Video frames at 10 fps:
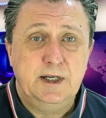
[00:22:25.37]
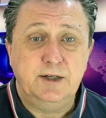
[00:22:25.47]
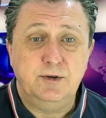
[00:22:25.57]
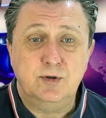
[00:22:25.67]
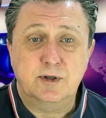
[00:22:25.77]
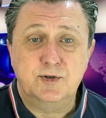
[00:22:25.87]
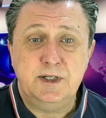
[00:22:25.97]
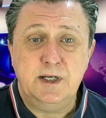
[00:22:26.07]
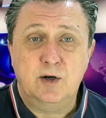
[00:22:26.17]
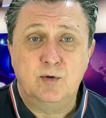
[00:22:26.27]
And you can
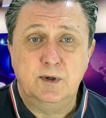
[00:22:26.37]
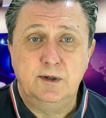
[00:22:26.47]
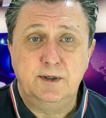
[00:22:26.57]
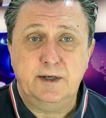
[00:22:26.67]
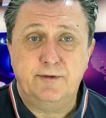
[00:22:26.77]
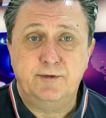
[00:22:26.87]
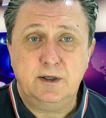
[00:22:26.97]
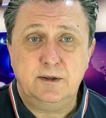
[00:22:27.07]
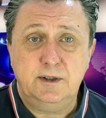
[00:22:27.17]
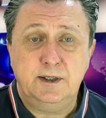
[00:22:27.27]
see how well they have
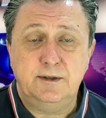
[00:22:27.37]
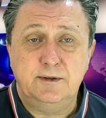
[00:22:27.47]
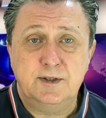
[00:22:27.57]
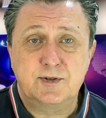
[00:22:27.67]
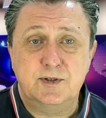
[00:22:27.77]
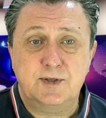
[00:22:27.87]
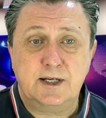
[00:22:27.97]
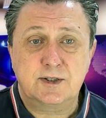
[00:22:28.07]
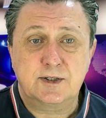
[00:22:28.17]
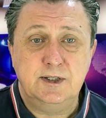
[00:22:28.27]
done. And this is
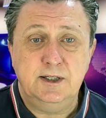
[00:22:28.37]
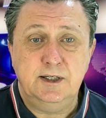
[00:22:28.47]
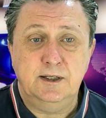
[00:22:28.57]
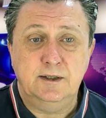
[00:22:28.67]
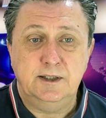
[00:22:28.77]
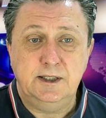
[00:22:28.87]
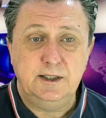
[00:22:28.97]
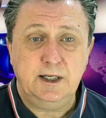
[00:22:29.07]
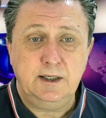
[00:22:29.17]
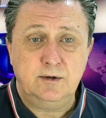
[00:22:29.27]
actually an
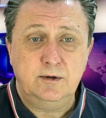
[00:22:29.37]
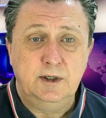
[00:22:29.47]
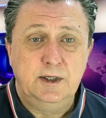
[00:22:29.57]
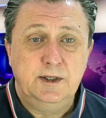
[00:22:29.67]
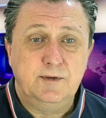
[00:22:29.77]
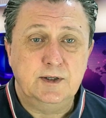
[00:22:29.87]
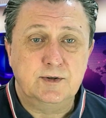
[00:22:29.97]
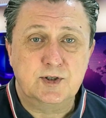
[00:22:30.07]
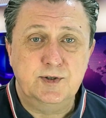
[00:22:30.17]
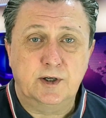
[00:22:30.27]
indicator.
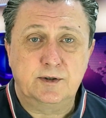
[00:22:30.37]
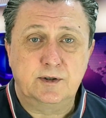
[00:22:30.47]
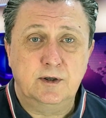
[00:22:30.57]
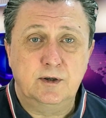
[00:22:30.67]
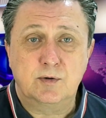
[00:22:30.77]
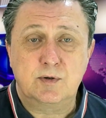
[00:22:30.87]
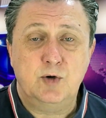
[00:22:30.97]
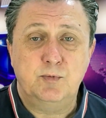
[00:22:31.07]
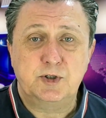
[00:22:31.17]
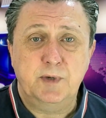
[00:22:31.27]
This is not look
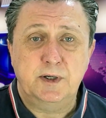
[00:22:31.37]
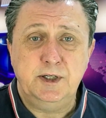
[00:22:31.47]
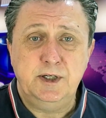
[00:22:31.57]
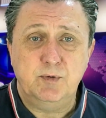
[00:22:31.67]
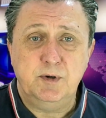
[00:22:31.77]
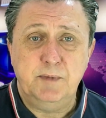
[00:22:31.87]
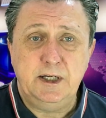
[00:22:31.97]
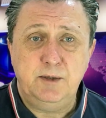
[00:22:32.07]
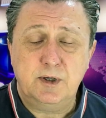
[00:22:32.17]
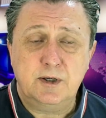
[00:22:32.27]
how much money we
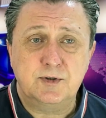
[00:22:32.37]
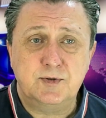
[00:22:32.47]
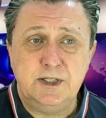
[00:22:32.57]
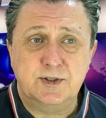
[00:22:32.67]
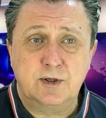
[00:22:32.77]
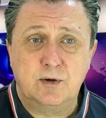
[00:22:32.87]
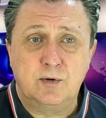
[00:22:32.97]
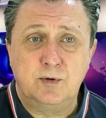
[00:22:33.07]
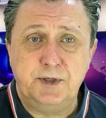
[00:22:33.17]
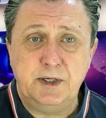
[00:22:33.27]
made, because these are
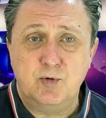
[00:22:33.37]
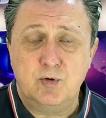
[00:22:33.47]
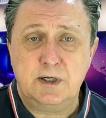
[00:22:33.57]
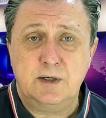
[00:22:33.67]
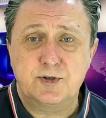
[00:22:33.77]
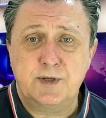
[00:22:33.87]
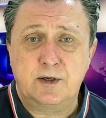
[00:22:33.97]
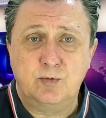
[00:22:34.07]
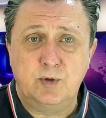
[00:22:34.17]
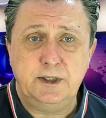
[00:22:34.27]
all demo accounts that
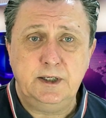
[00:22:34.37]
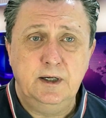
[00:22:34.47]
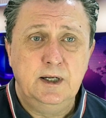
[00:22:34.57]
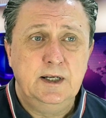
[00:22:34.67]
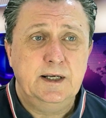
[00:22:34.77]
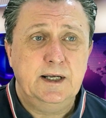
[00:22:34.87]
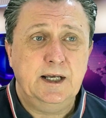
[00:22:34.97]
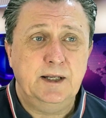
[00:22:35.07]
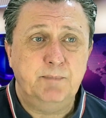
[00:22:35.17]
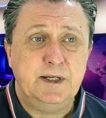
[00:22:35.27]
are running.
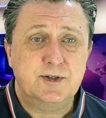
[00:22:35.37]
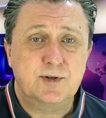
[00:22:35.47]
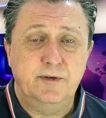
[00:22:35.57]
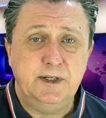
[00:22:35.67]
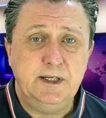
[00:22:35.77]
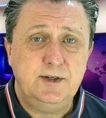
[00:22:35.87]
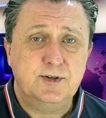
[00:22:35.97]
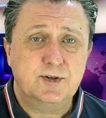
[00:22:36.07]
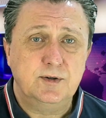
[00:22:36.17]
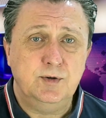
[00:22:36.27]
And based on
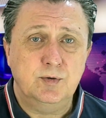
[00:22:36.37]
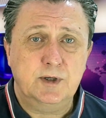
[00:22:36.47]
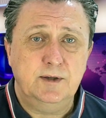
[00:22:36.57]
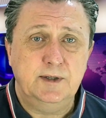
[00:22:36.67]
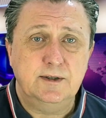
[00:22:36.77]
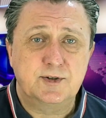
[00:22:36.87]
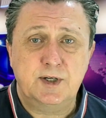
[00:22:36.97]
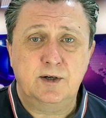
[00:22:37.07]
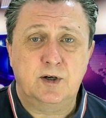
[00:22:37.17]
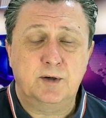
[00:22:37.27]
these, you can then
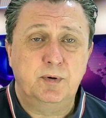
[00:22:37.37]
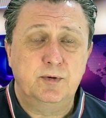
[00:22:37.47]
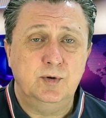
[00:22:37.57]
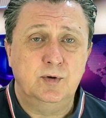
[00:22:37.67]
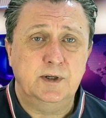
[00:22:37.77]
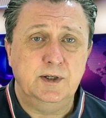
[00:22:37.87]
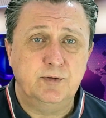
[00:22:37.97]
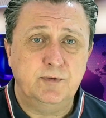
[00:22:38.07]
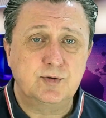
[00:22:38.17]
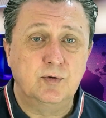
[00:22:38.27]
set up your
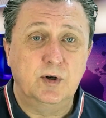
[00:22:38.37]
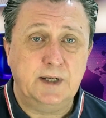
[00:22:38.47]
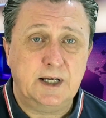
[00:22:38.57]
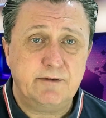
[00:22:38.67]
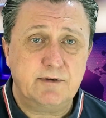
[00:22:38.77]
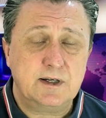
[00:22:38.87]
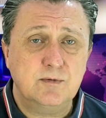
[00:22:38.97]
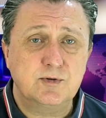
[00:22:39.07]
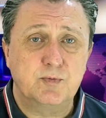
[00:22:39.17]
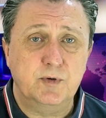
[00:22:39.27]
individual live
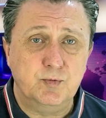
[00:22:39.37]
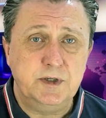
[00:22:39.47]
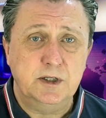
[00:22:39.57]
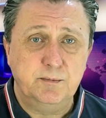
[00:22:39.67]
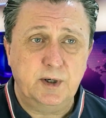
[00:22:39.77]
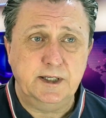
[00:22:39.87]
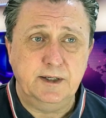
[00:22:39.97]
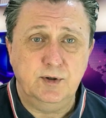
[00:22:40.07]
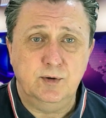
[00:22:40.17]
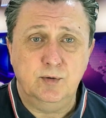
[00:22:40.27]
accounts with real
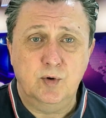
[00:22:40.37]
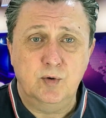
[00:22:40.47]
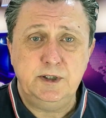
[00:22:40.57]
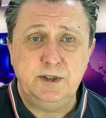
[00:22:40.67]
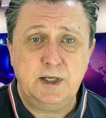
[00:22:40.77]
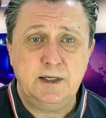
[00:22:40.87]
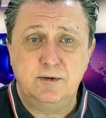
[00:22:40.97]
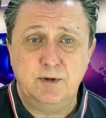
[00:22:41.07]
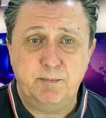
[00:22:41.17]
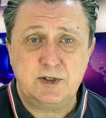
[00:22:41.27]
money. You only
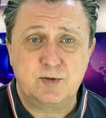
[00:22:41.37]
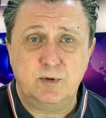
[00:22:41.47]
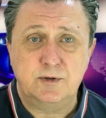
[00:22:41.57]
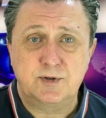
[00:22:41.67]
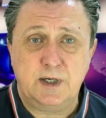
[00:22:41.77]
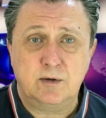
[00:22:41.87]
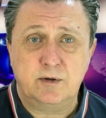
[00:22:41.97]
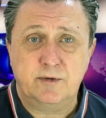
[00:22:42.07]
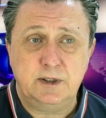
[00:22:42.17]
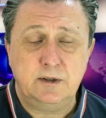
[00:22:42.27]
take the best ones out
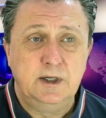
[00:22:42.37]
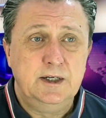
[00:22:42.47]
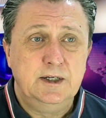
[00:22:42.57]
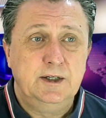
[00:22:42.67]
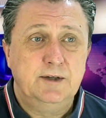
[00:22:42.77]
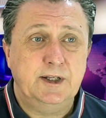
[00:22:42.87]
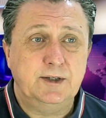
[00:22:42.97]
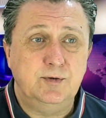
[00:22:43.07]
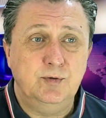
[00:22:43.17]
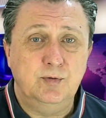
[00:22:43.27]
of there
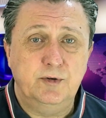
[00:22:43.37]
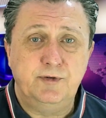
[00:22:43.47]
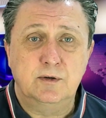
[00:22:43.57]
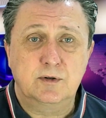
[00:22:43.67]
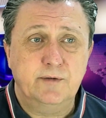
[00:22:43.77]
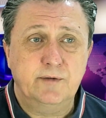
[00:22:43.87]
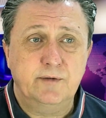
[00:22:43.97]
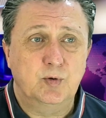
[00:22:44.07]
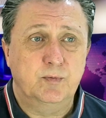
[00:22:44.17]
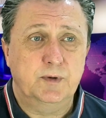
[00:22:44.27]
that you feel
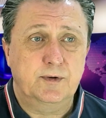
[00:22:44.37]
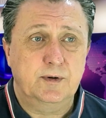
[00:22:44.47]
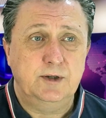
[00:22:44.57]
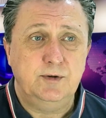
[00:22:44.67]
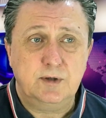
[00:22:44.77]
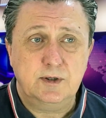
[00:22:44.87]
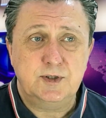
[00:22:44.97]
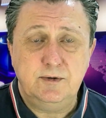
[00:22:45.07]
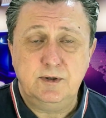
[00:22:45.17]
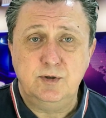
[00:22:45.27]
comfortable with. And you can
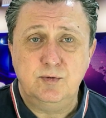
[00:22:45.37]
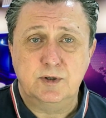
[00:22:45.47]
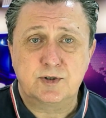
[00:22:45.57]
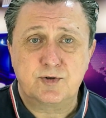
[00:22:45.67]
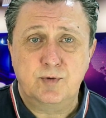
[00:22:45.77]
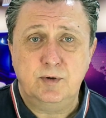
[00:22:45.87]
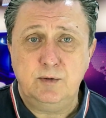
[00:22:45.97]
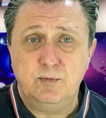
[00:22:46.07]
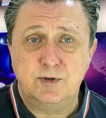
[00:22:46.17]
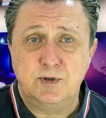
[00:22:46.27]
see the US 30,
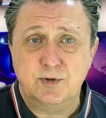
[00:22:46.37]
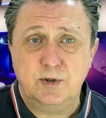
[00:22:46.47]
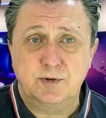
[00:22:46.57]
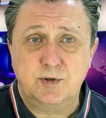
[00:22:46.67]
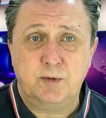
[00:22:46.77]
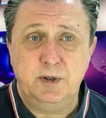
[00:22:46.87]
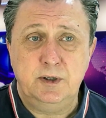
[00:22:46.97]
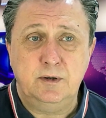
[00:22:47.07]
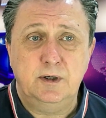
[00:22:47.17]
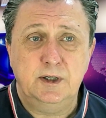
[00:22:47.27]
which is on top
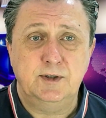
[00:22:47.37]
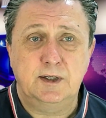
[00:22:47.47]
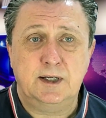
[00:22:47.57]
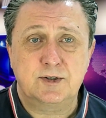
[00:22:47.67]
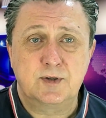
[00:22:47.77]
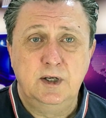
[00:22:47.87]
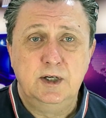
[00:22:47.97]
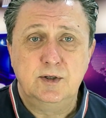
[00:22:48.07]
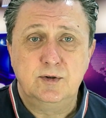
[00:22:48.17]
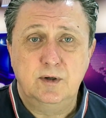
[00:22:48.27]
here. In the last
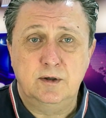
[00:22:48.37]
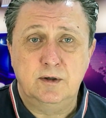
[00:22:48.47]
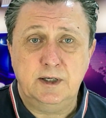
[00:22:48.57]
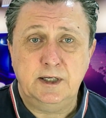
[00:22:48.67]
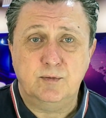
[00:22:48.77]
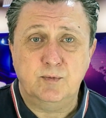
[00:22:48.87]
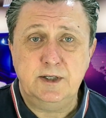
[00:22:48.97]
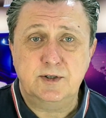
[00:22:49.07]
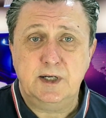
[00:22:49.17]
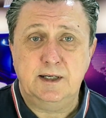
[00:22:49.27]
8
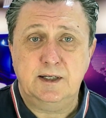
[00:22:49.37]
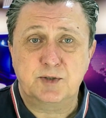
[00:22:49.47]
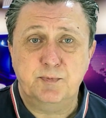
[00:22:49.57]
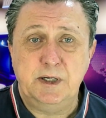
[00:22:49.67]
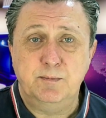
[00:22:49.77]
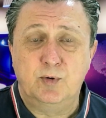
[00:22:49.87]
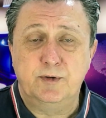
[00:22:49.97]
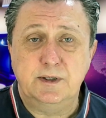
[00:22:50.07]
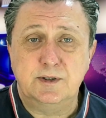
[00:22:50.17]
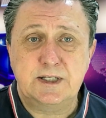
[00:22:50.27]
weeks, it has made more
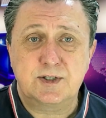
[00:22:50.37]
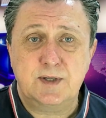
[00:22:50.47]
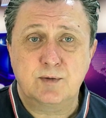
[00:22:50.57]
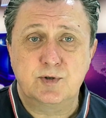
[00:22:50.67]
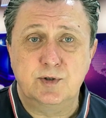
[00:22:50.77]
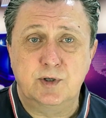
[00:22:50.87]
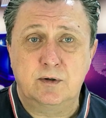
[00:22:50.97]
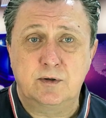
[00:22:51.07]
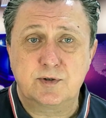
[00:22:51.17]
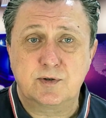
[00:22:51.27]
than $6,000
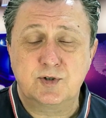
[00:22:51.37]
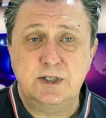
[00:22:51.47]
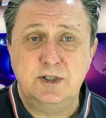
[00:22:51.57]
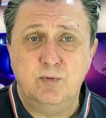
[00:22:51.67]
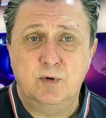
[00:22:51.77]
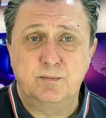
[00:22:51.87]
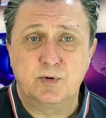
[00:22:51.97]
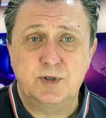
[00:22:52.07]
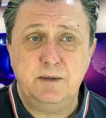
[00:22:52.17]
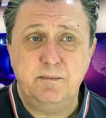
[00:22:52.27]
or
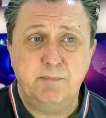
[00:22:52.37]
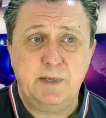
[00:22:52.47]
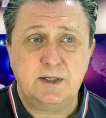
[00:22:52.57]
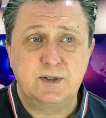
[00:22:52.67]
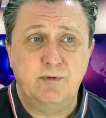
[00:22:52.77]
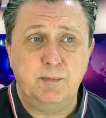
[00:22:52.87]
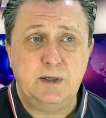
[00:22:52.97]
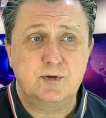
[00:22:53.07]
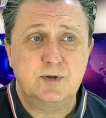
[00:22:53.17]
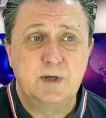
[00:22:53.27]
61%, massive
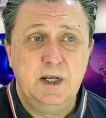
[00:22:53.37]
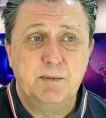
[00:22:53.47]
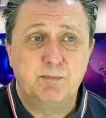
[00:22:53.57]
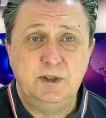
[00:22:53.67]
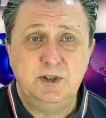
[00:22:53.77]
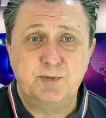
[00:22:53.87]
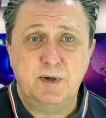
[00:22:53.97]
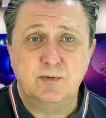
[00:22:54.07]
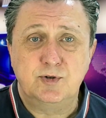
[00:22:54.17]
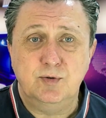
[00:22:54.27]
amounts. British
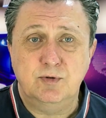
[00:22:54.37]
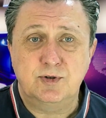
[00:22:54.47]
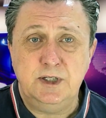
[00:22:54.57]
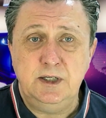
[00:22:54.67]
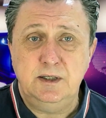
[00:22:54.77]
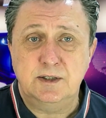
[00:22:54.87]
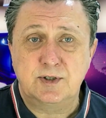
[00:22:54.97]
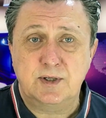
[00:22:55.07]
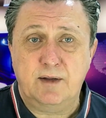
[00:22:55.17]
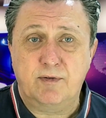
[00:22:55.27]
pounds USD
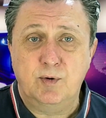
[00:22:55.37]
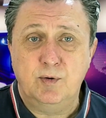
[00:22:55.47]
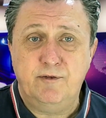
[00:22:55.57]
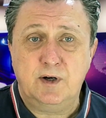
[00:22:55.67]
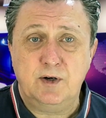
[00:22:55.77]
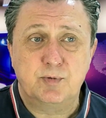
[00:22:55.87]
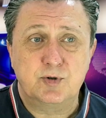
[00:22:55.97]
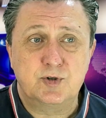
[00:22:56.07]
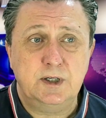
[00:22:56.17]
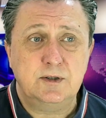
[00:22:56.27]
is at
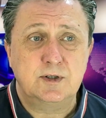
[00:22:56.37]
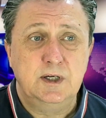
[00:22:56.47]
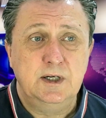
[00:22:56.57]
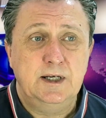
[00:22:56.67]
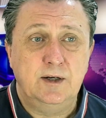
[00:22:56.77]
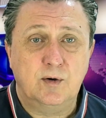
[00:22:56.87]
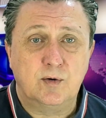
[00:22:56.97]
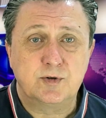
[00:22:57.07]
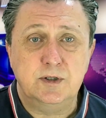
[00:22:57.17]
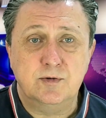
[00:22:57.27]
35% and
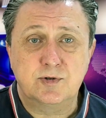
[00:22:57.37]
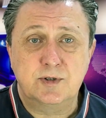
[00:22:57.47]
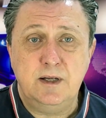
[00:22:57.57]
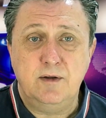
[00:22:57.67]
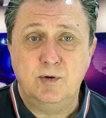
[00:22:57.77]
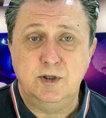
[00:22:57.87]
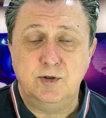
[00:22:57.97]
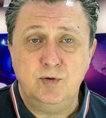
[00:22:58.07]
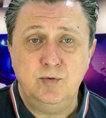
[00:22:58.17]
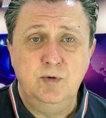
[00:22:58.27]
Aussie USD
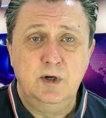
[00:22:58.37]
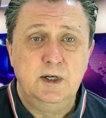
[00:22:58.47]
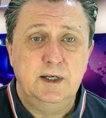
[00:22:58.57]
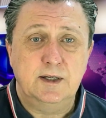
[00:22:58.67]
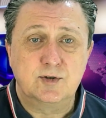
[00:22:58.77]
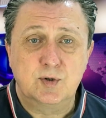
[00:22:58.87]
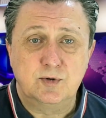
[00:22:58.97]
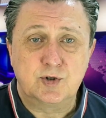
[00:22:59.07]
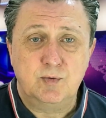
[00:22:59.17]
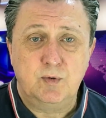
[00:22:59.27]
32, and so
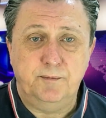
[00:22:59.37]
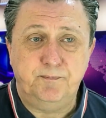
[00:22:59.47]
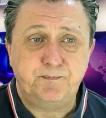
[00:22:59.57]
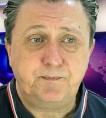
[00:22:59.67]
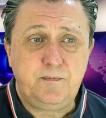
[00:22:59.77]
on so on.